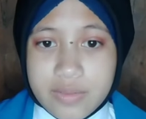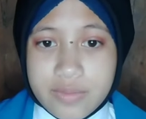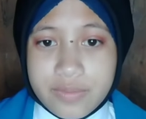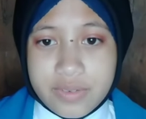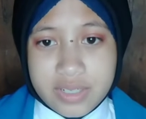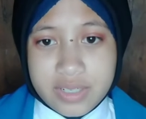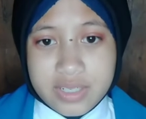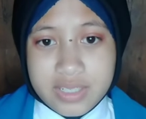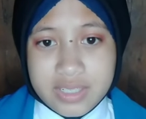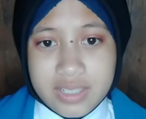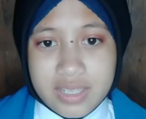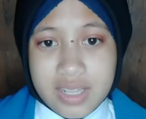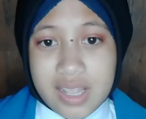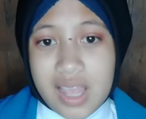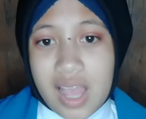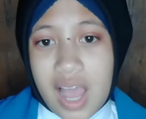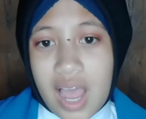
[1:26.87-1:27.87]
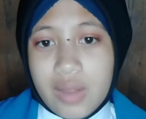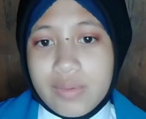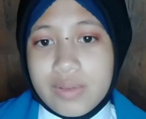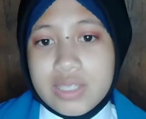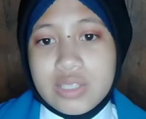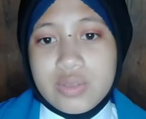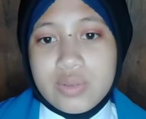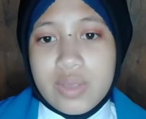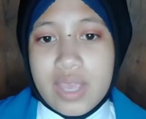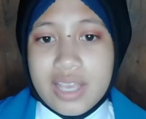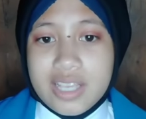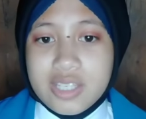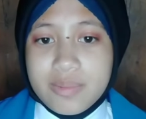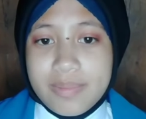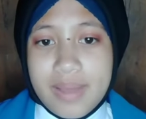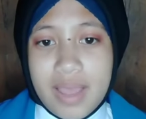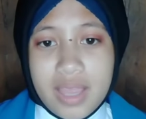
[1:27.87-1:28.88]
First, I want to
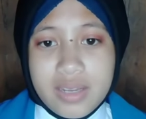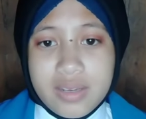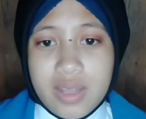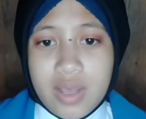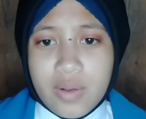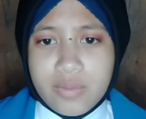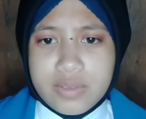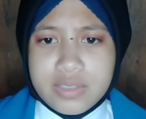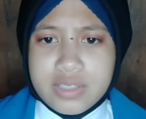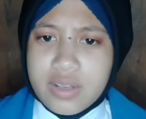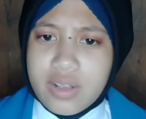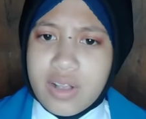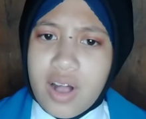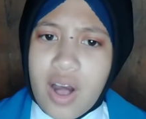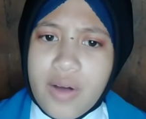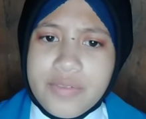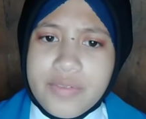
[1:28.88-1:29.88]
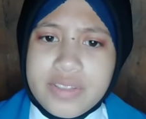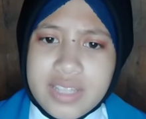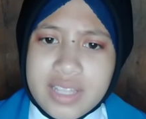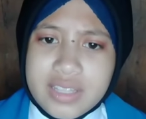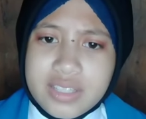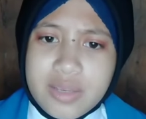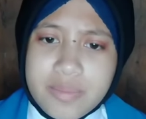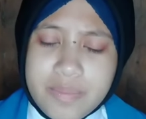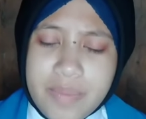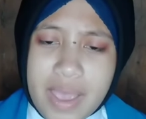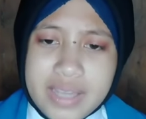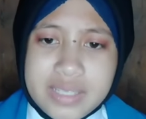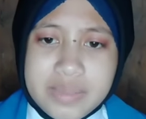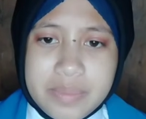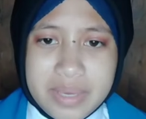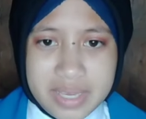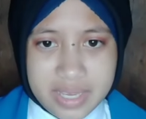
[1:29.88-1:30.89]
explain what the COVID-19
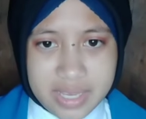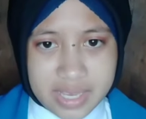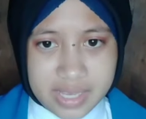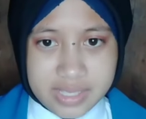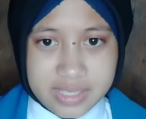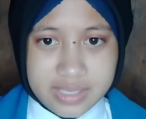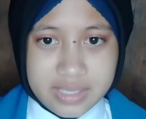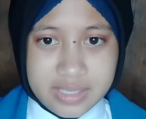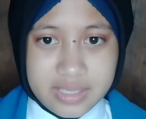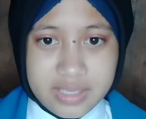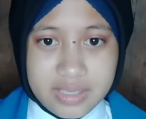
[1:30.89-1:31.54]
pandemic is,